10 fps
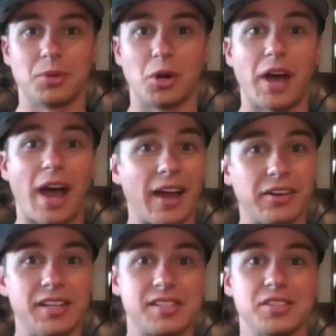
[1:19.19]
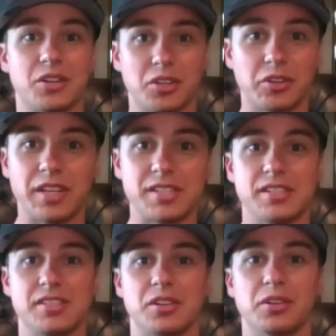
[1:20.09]
our high races, our good
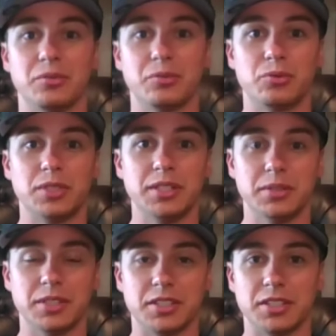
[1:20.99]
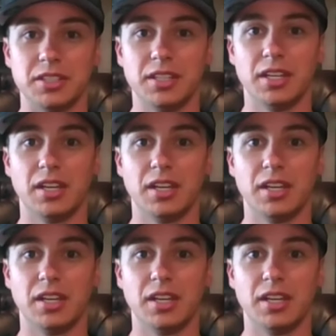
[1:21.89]
races are really, really good.